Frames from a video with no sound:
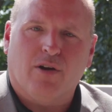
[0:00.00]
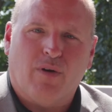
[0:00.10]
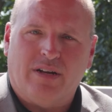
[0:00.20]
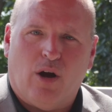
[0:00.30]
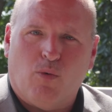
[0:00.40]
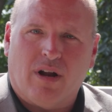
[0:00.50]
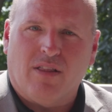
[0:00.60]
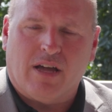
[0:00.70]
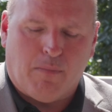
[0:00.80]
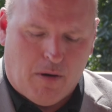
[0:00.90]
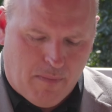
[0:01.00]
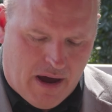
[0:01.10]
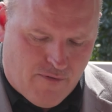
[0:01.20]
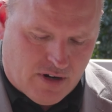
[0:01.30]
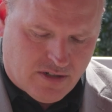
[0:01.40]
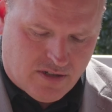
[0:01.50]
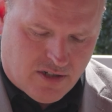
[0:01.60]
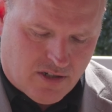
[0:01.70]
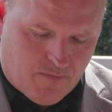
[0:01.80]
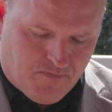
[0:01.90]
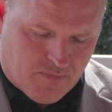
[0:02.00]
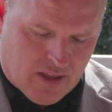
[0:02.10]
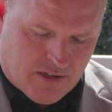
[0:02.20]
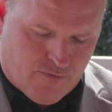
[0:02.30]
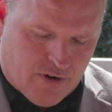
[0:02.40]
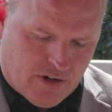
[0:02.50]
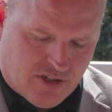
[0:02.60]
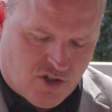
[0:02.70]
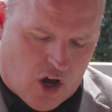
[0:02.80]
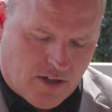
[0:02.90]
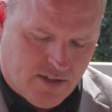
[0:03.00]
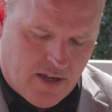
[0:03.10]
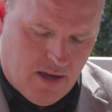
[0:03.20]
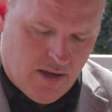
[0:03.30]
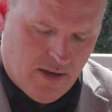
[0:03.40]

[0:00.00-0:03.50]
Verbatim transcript: you right now, what I like about Mavericks is it's very saucy.